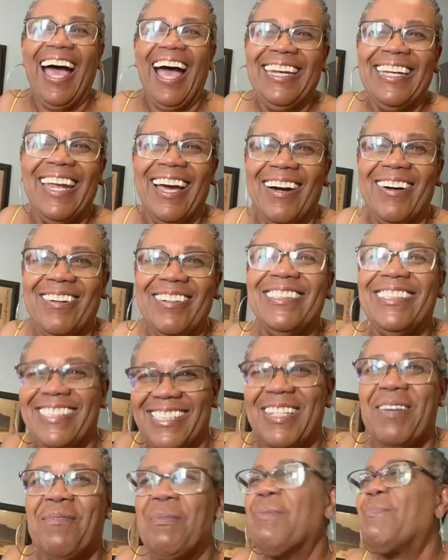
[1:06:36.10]
I know
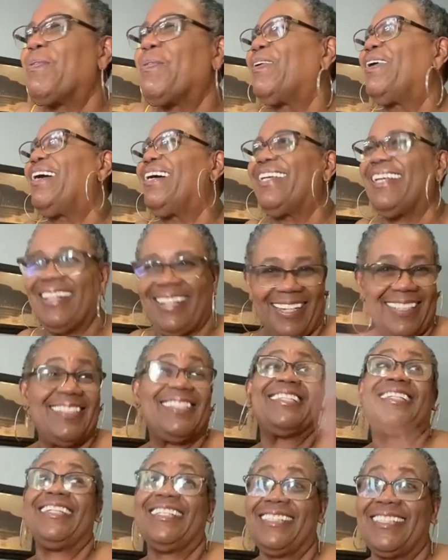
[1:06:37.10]
Jimmy bought it. I
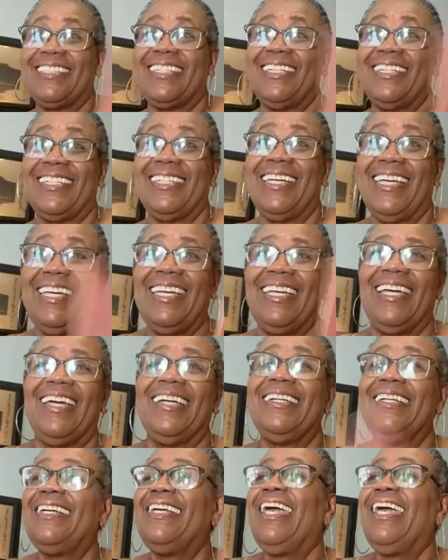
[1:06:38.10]
said, Yes, he did.